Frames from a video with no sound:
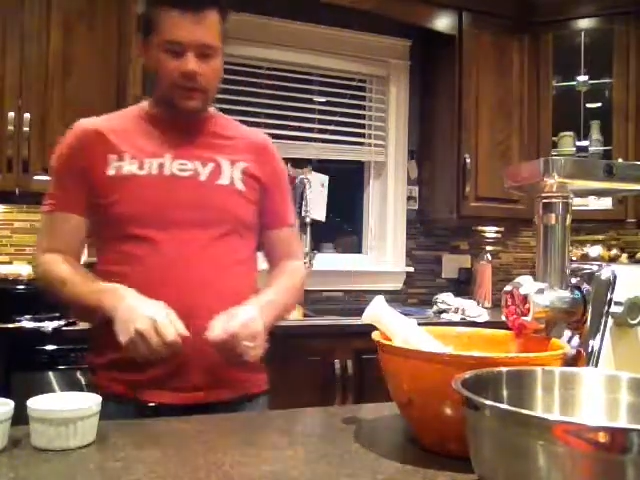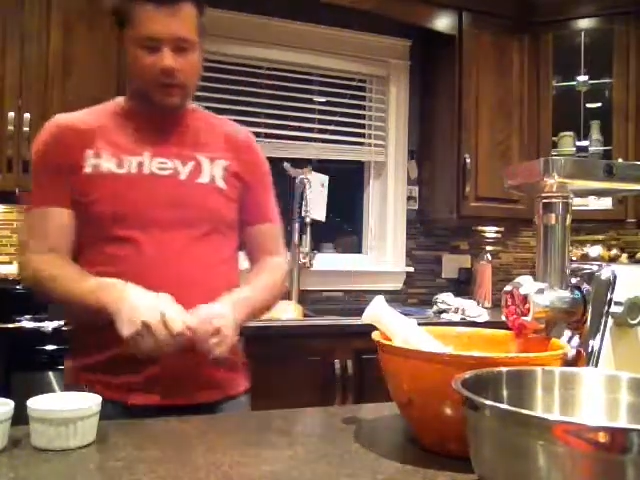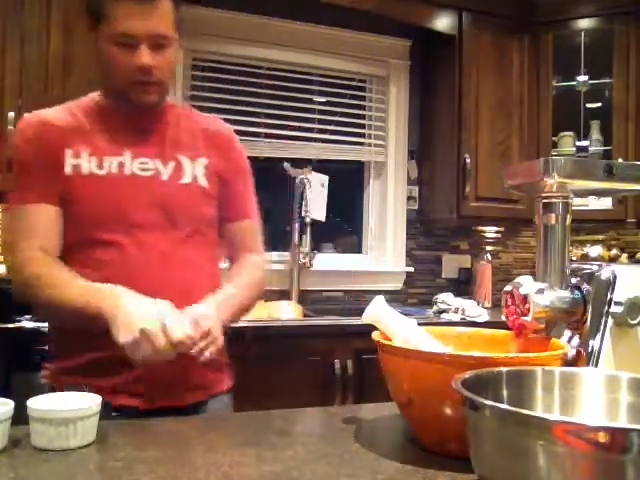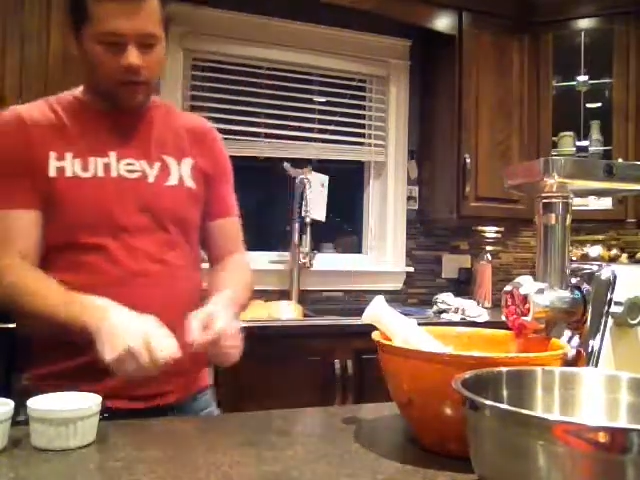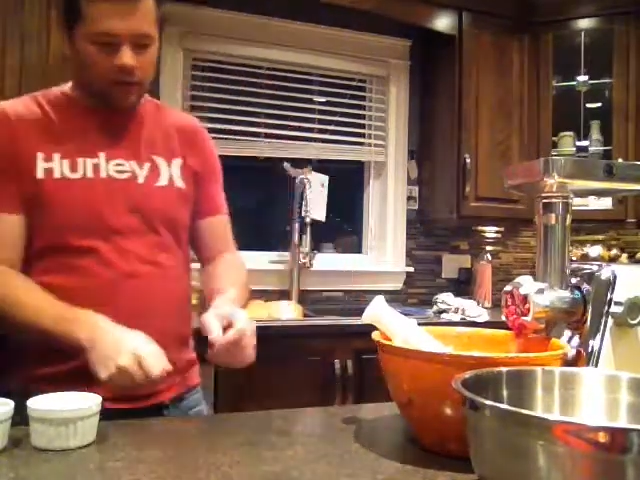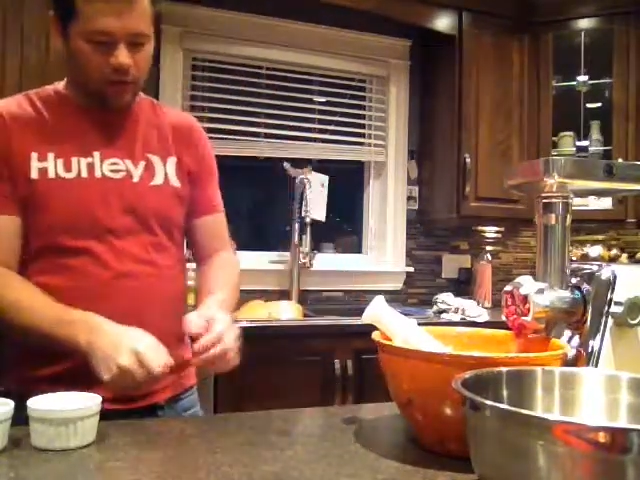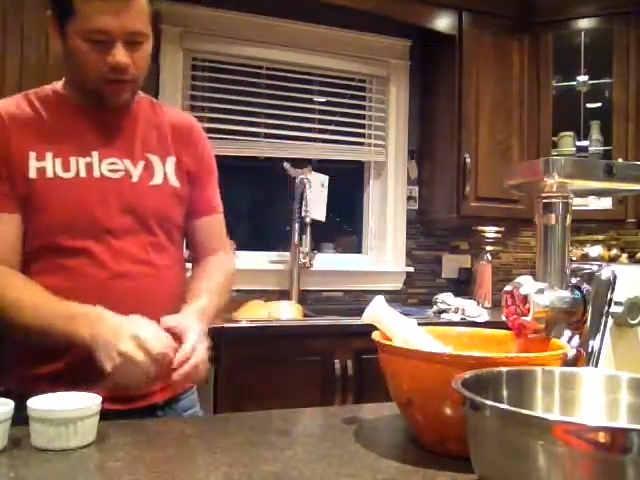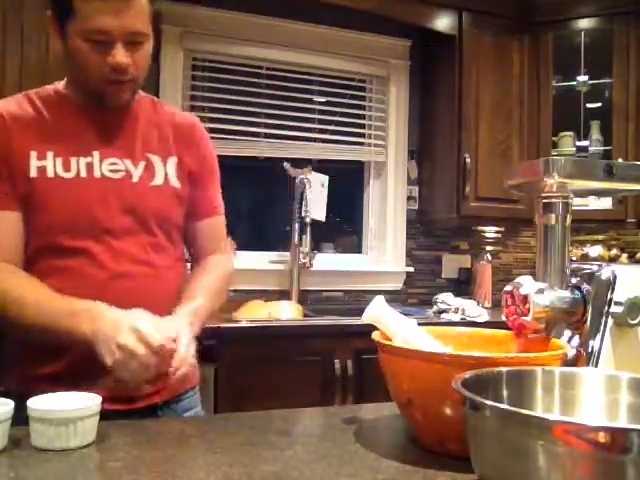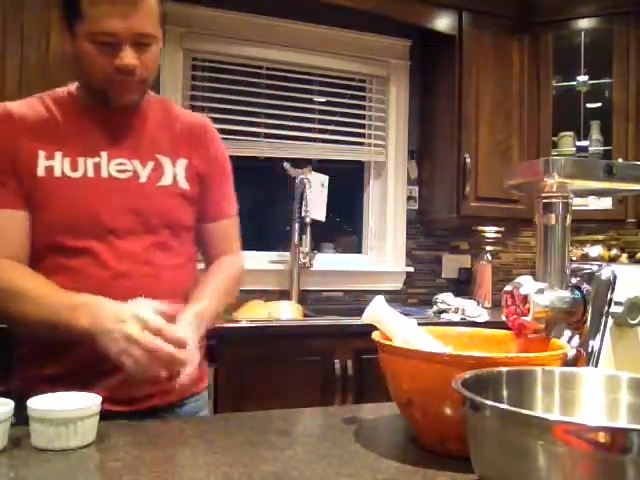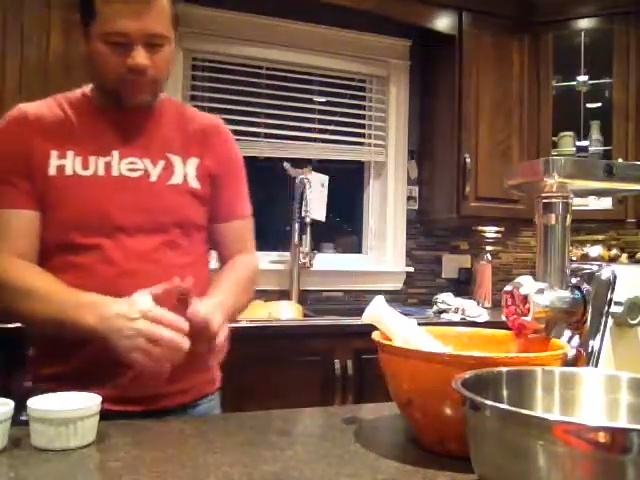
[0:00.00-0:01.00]
and cut it
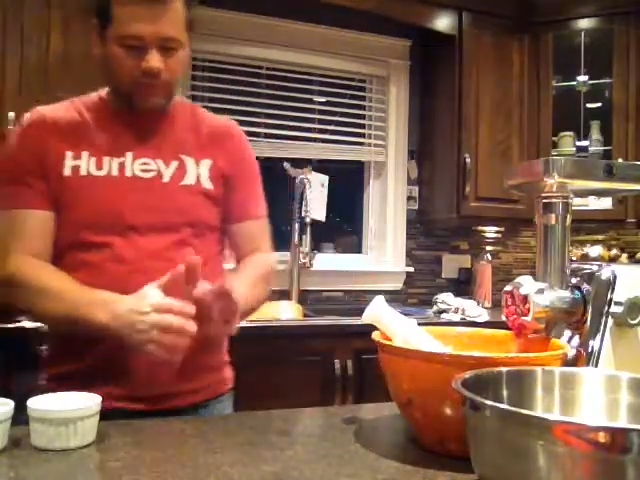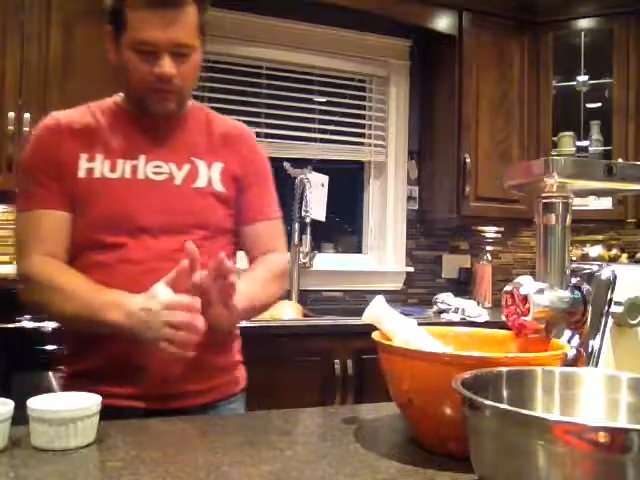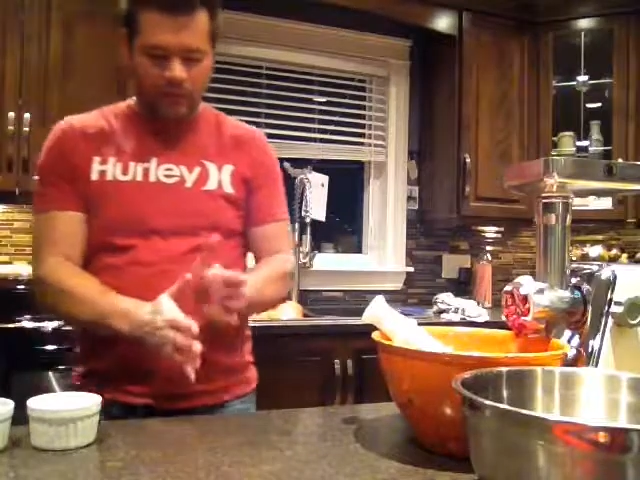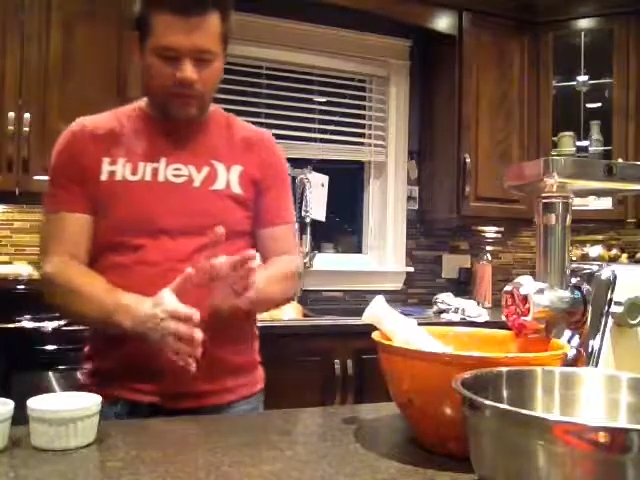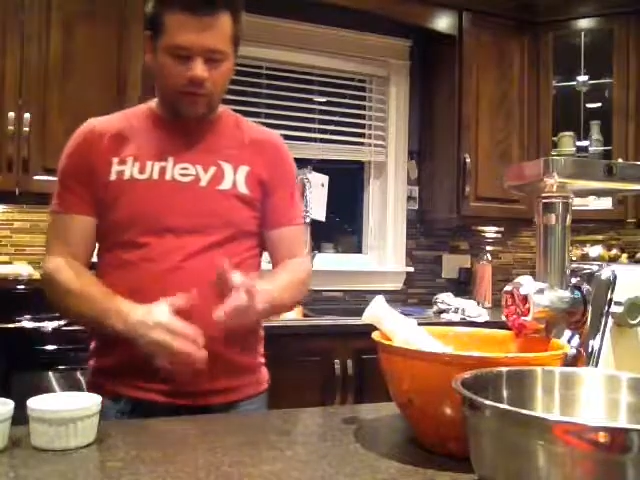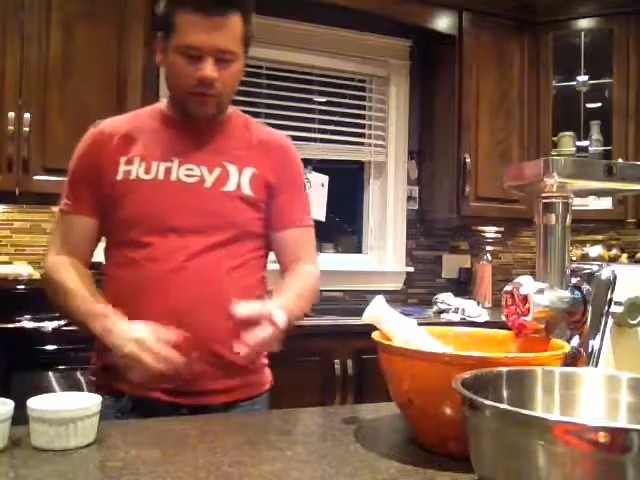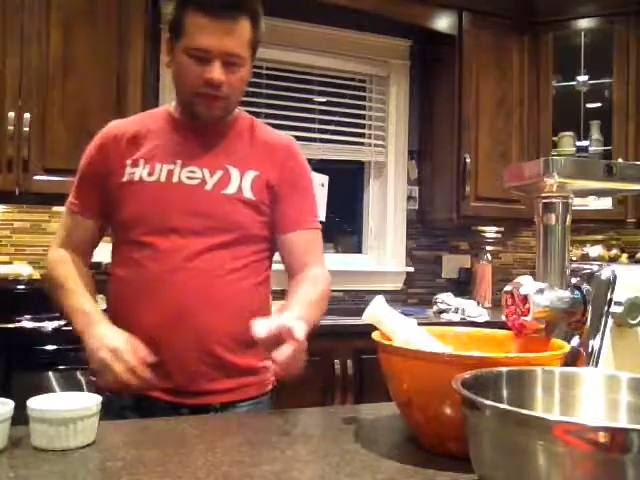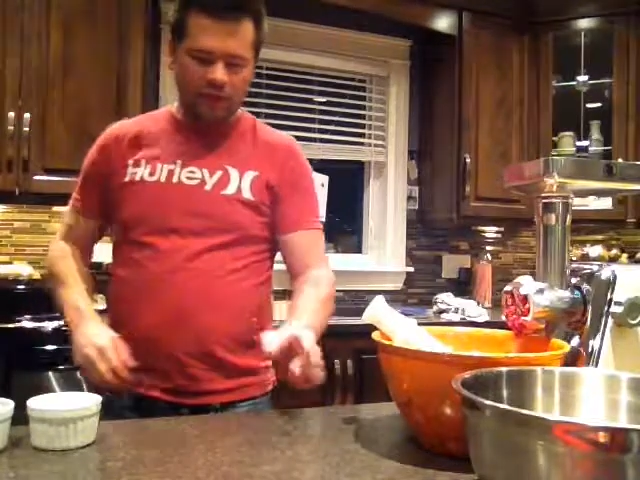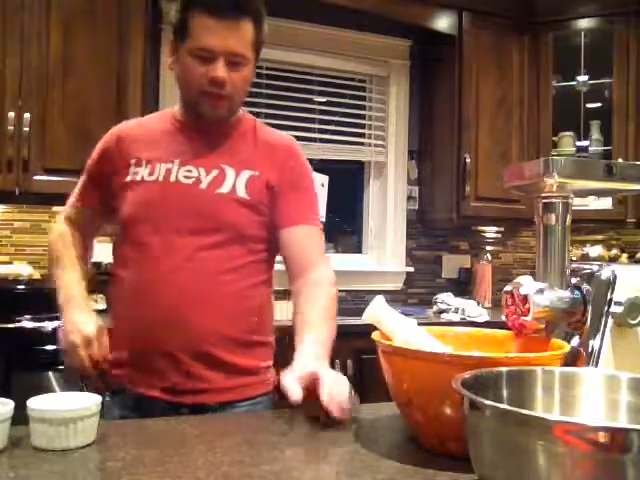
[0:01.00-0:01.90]
up with